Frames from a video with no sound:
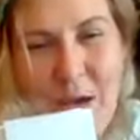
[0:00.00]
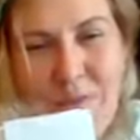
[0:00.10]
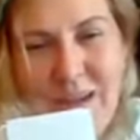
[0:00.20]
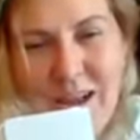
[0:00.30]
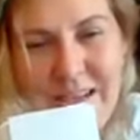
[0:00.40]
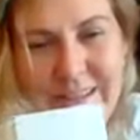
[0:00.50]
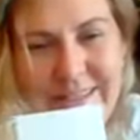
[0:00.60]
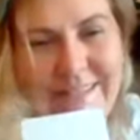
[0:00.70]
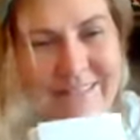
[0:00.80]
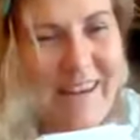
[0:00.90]

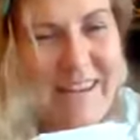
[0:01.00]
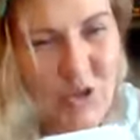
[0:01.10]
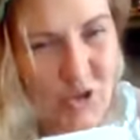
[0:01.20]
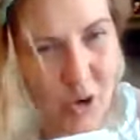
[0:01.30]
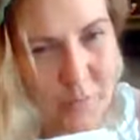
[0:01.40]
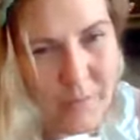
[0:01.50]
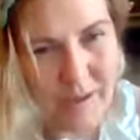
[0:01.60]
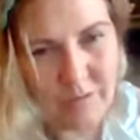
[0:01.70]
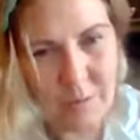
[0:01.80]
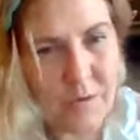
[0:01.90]
Fabulous. Great job,
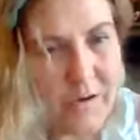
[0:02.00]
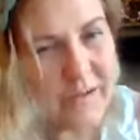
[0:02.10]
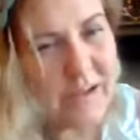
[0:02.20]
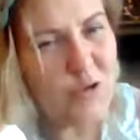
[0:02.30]
everyone. I'll